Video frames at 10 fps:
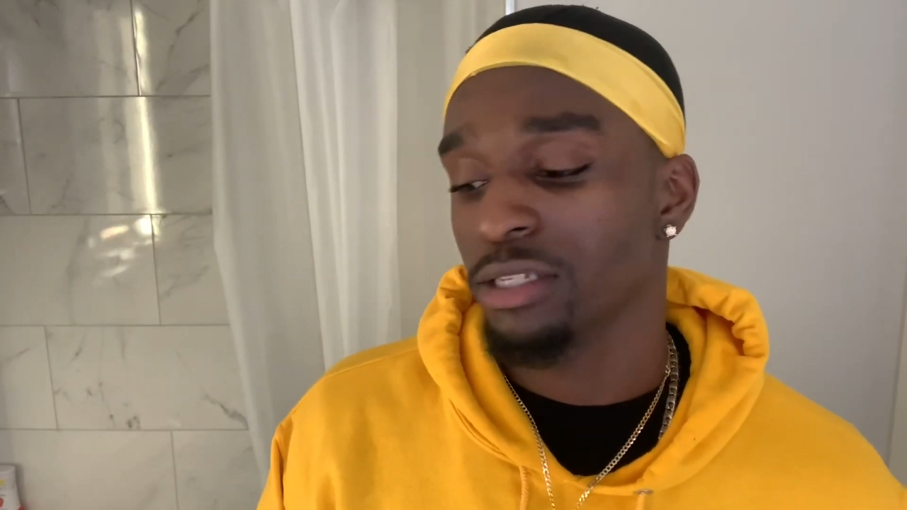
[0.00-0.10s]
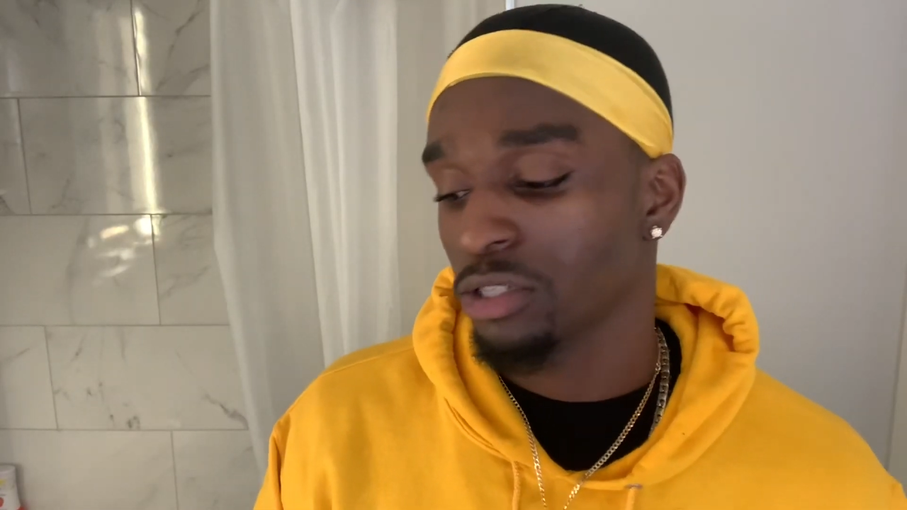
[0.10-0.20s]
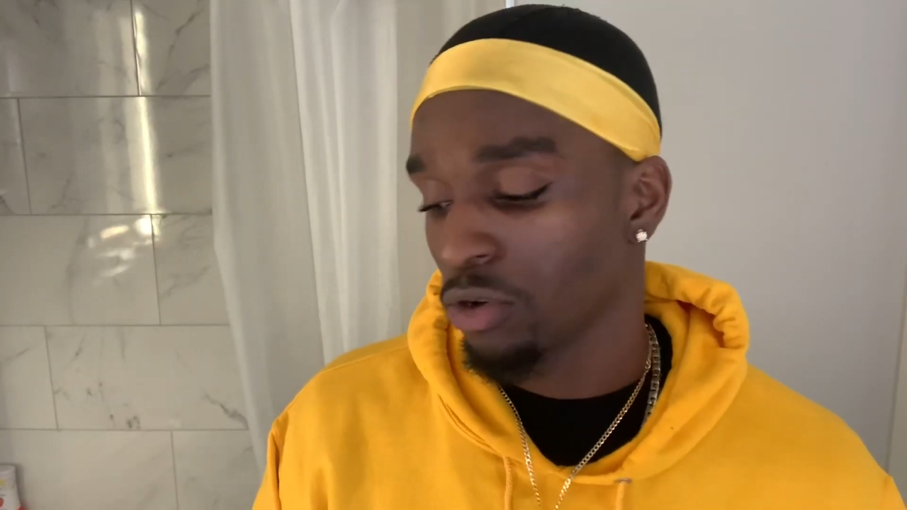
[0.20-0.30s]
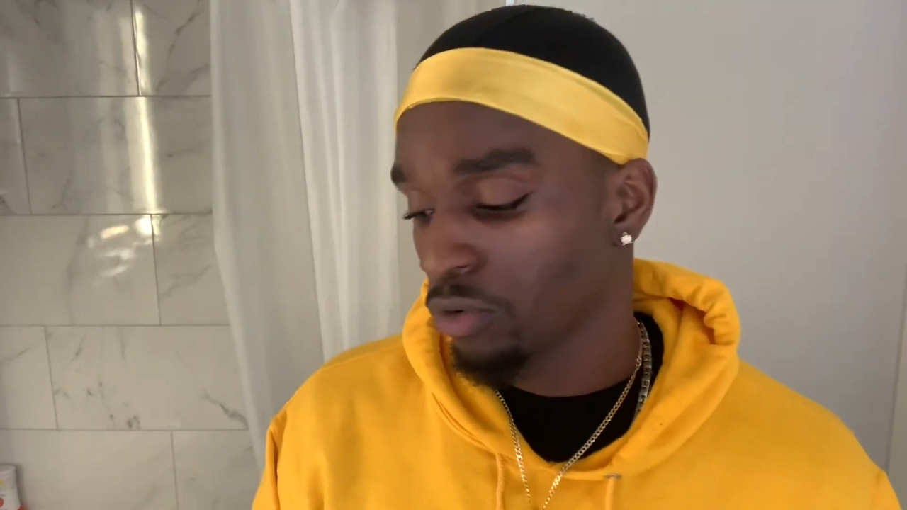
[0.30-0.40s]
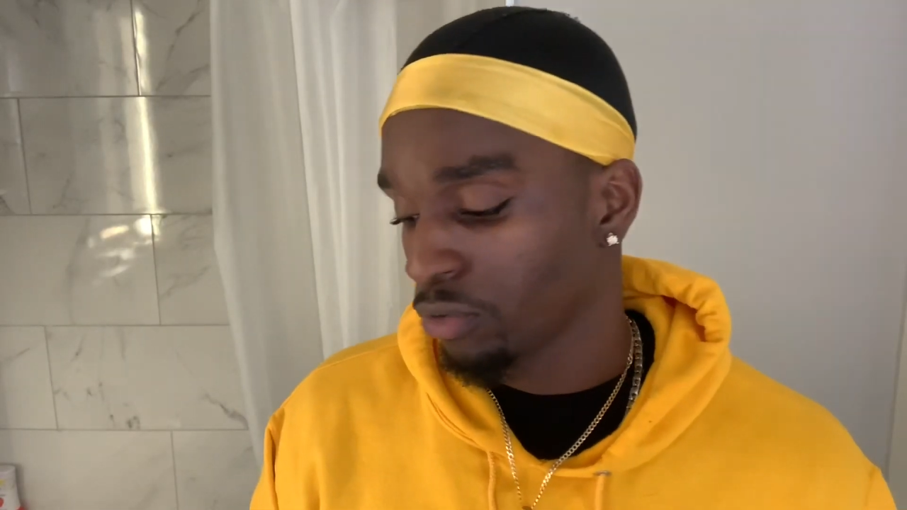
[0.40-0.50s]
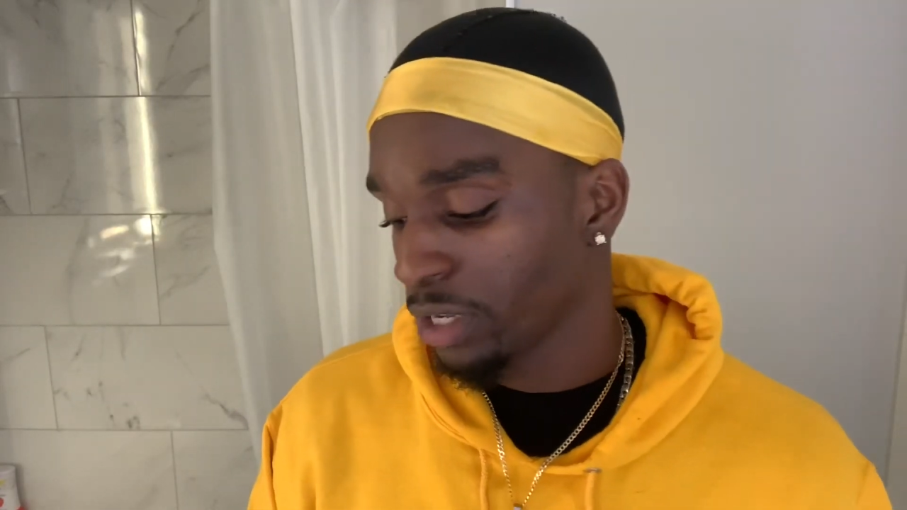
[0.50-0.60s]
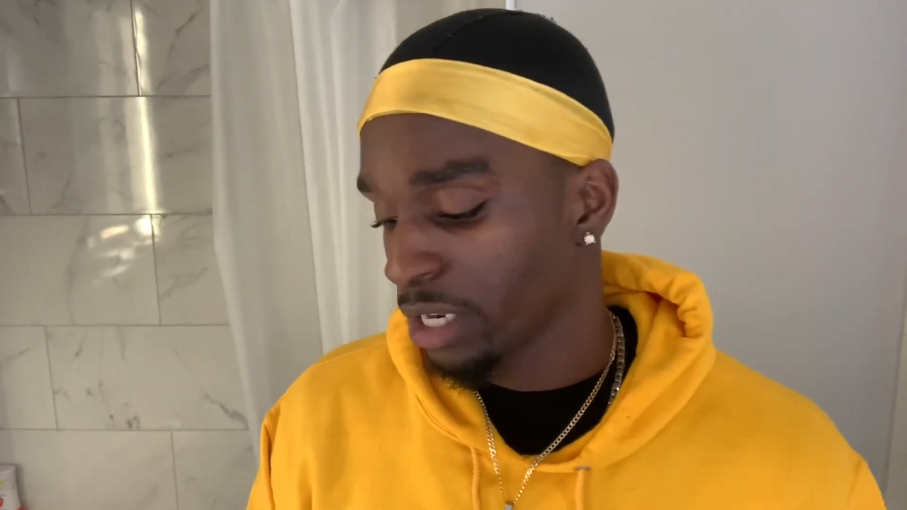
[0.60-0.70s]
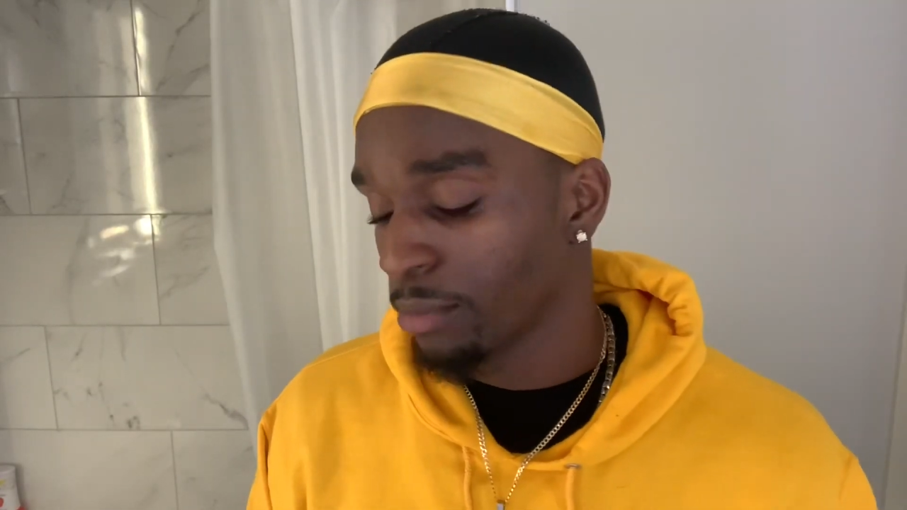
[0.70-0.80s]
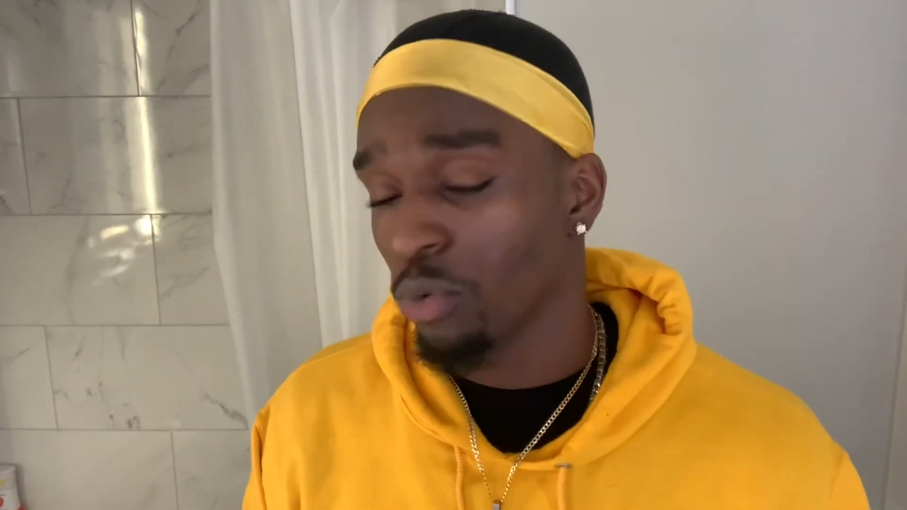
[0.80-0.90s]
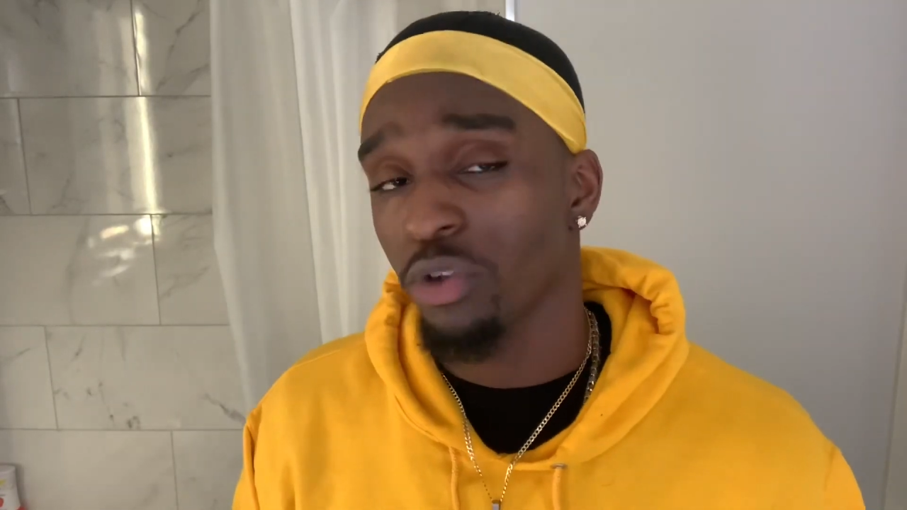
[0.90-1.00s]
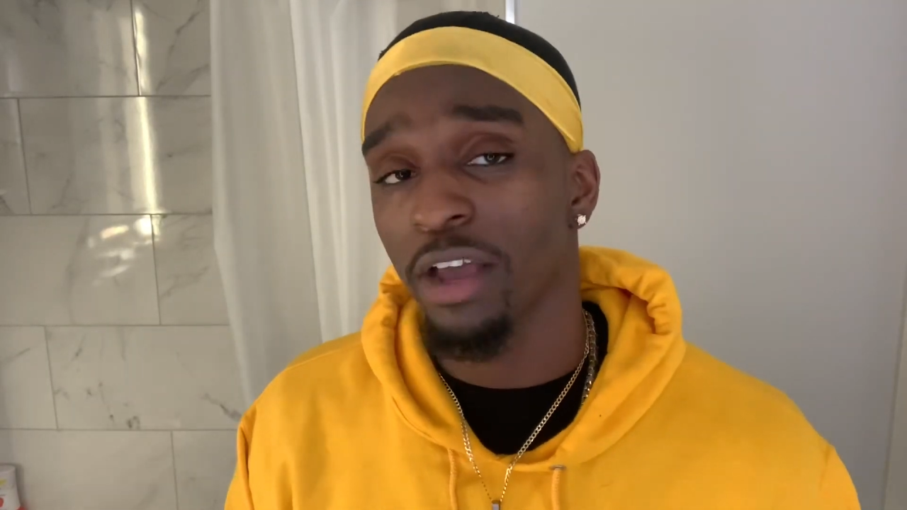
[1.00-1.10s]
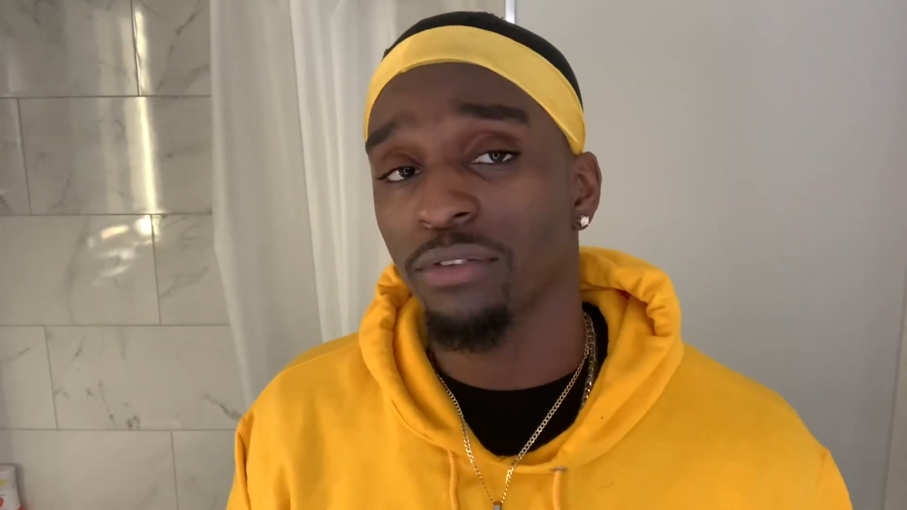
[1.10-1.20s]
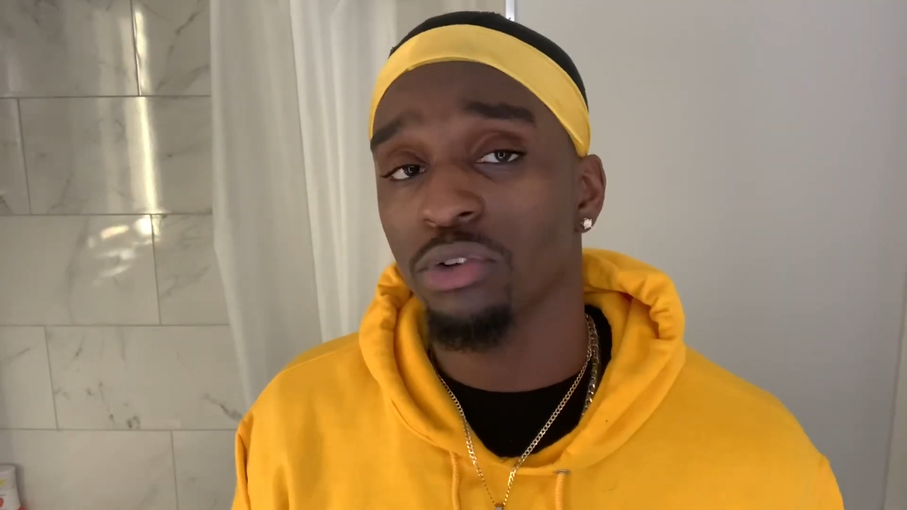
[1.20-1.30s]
So, and the more you have to